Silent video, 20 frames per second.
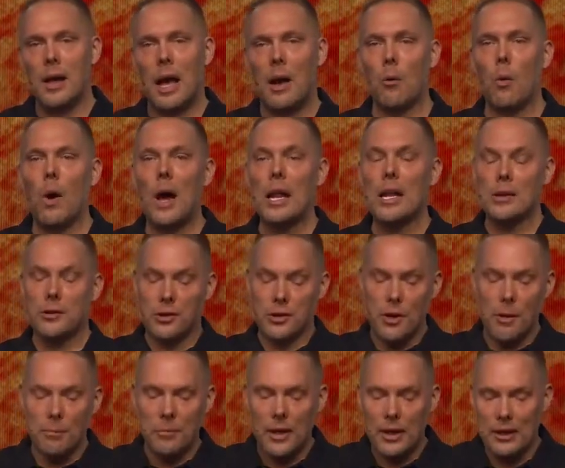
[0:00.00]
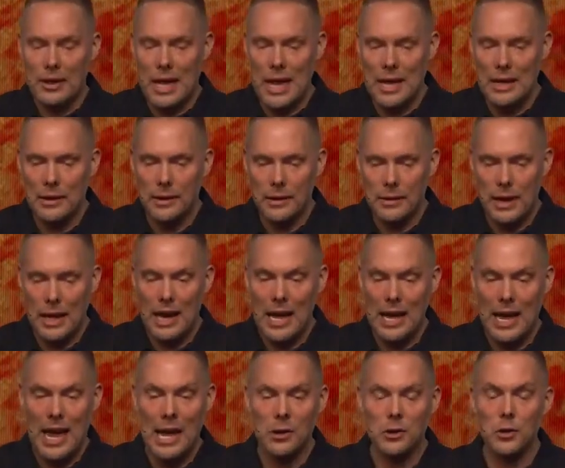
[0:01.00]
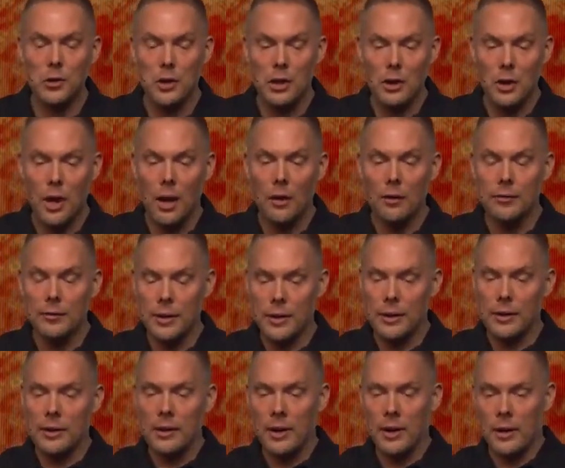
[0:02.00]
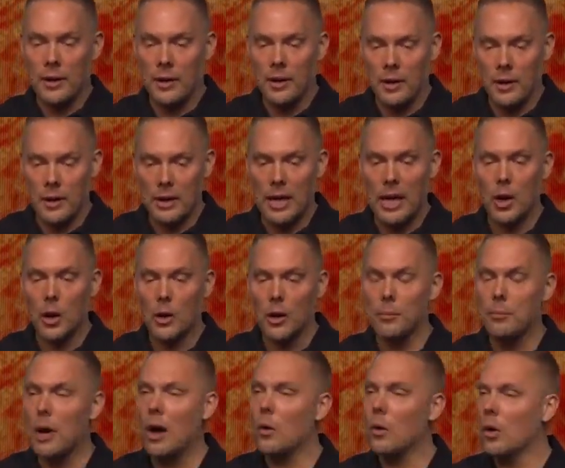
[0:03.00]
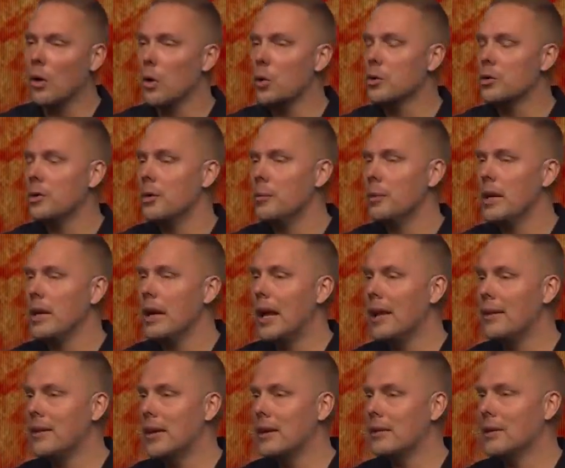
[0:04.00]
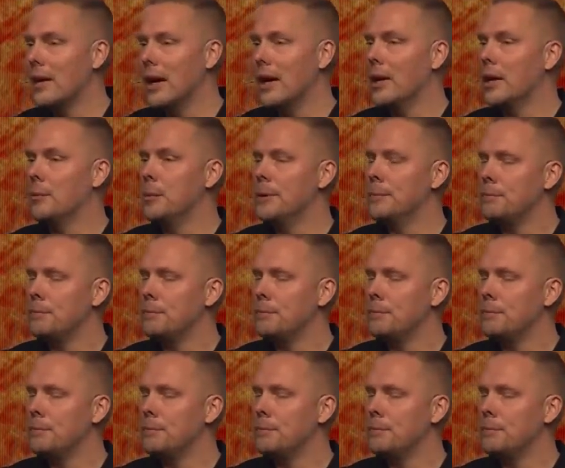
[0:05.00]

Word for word: I wanted something that I actually loved and cared about close to me at that time.